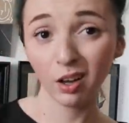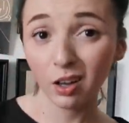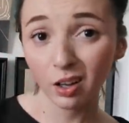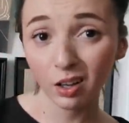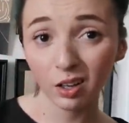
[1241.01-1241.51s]

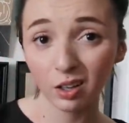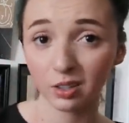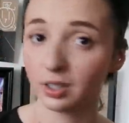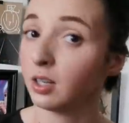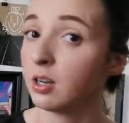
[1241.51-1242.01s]
Huh.
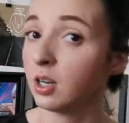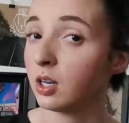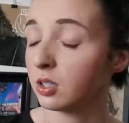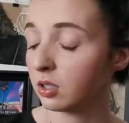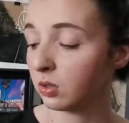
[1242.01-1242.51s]

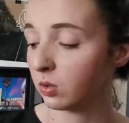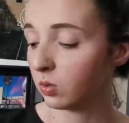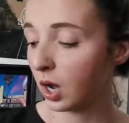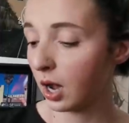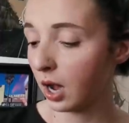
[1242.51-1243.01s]

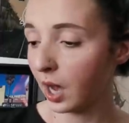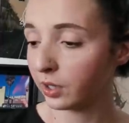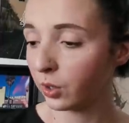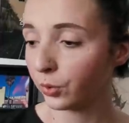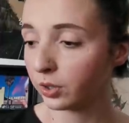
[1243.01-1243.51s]
So I
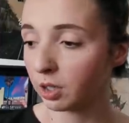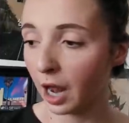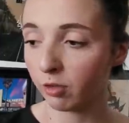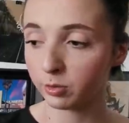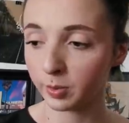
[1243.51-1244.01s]
know there
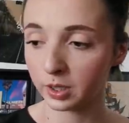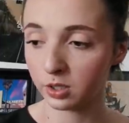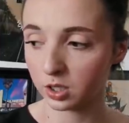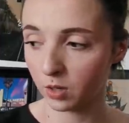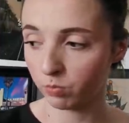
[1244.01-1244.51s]
has
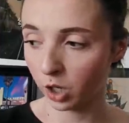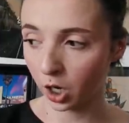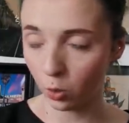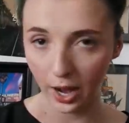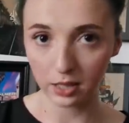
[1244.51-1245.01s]
been some
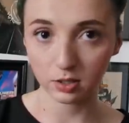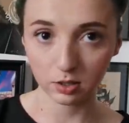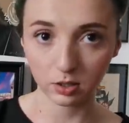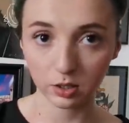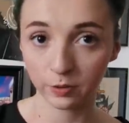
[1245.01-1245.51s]

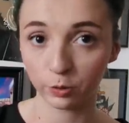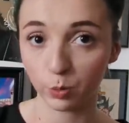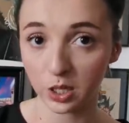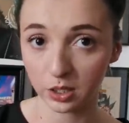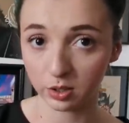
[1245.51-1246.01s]
requests for
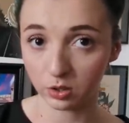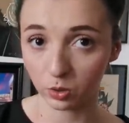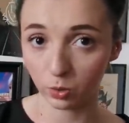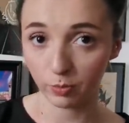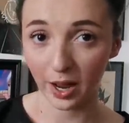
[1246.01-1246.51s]
me to
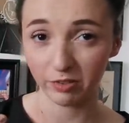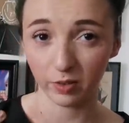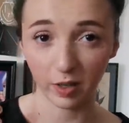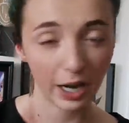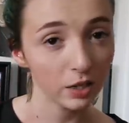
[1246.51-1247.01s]
do my
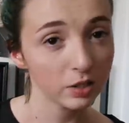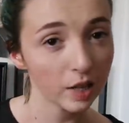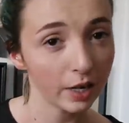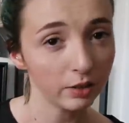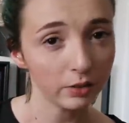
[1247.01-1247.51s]
favorite
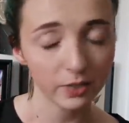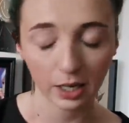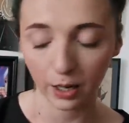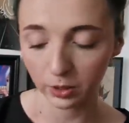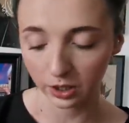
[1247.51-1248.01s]
hairstyles,
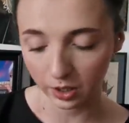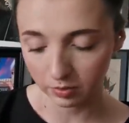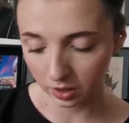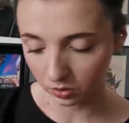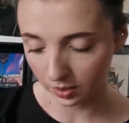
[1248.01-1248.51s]
and I would
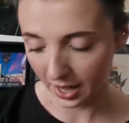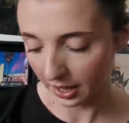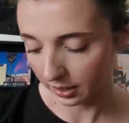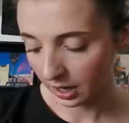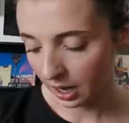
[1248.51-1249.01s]
love to do
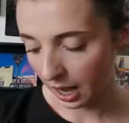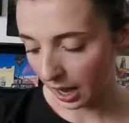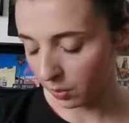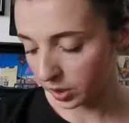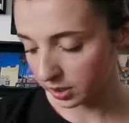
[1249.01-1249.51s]
that.
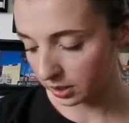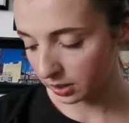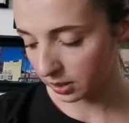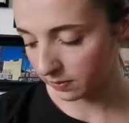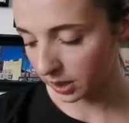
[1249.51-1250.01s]
I wanted to
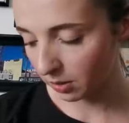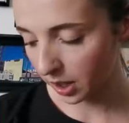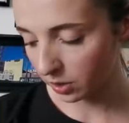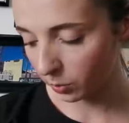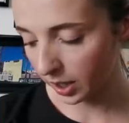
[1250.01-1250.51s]
get this video
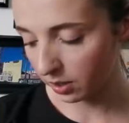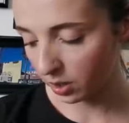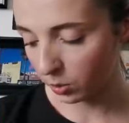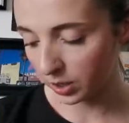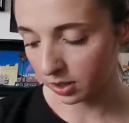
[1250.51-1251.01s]
out of the way
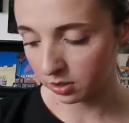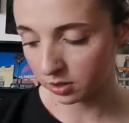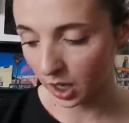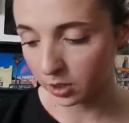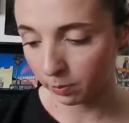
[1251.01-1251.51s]
though because a
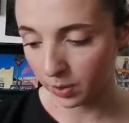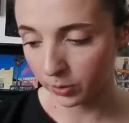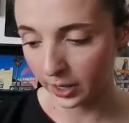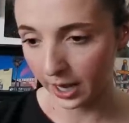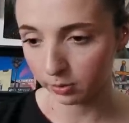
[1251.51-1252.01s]
ton of
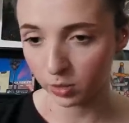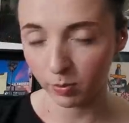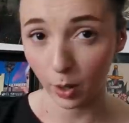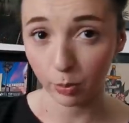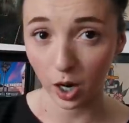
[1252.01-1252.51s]
people ask me
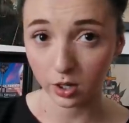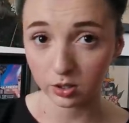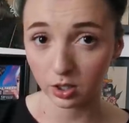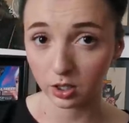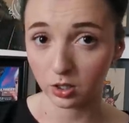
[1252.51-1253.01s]
about
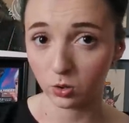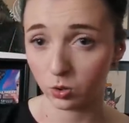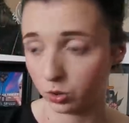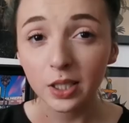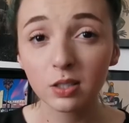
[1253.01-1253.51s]
products that I
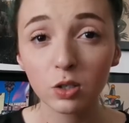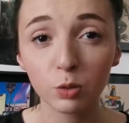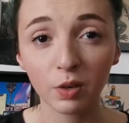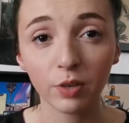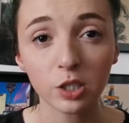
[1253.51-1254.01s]
use. Please
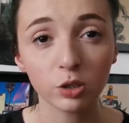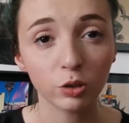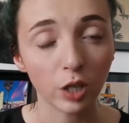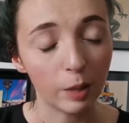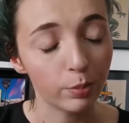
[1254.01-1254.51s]
use professional
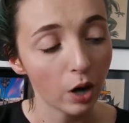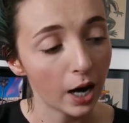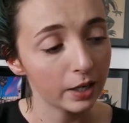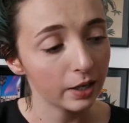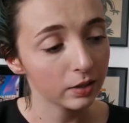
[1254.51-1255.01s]
grade
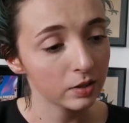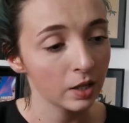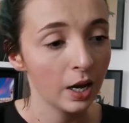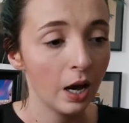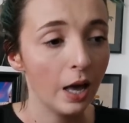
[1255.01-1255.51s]
products.
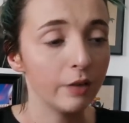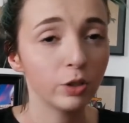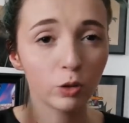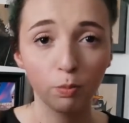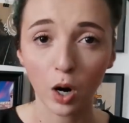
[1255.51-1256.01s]
If
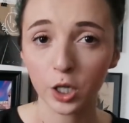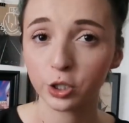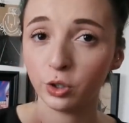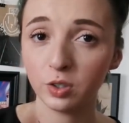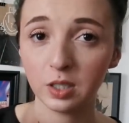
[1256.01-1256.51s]
you go to
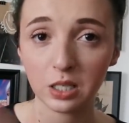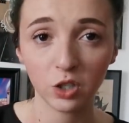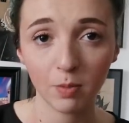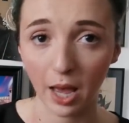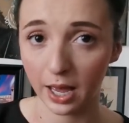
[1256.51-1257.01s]
Marshall's,
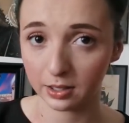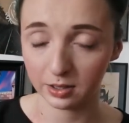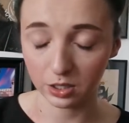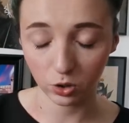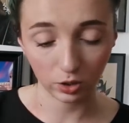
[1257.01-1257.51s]
TJ Maxx,
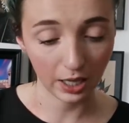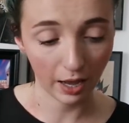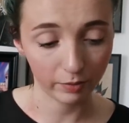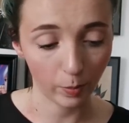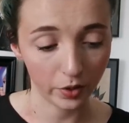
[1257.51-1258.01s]
they usually
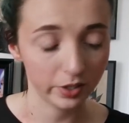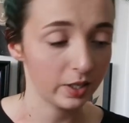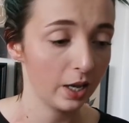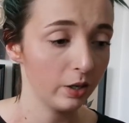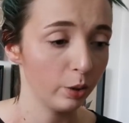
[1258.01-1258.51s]
have them on
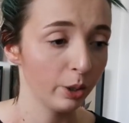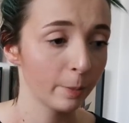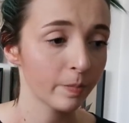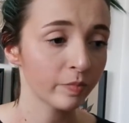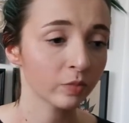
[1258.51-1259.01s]
sale.
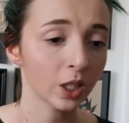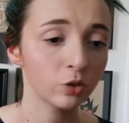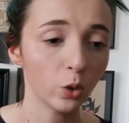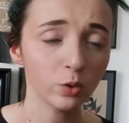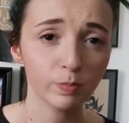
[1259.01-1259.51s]

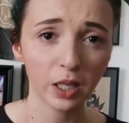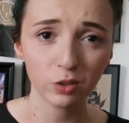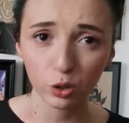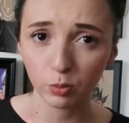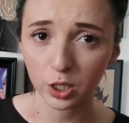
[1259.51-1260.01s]
Don't
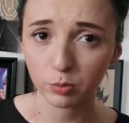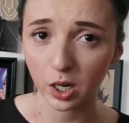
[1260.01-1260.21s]
spend too much